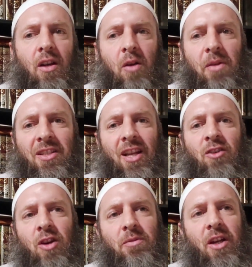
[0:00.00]
on my
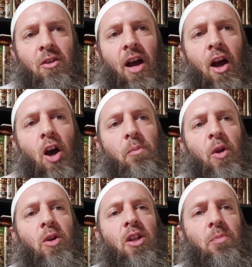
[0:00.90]
Telegram channel, I
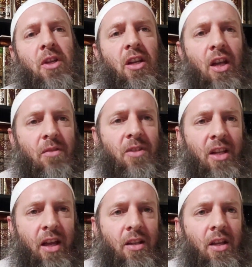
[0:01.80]
uploaded the P D F
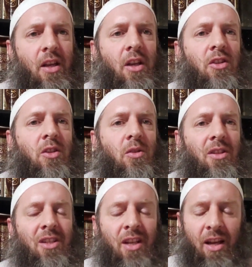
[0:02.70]
to that, so you
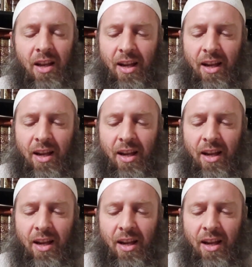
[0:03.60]
can see that.